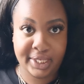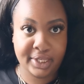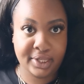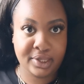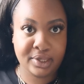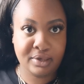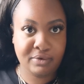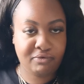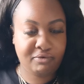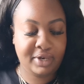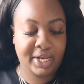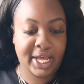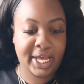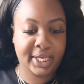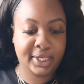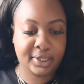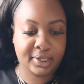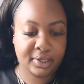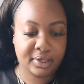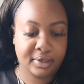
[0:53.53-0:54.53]
is
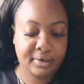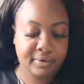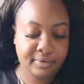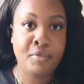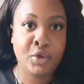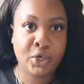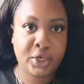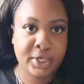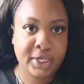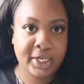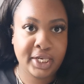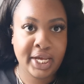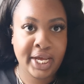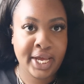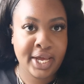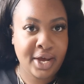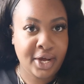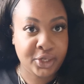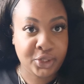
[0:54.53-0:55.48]
relaxed. I'm not gonna lie,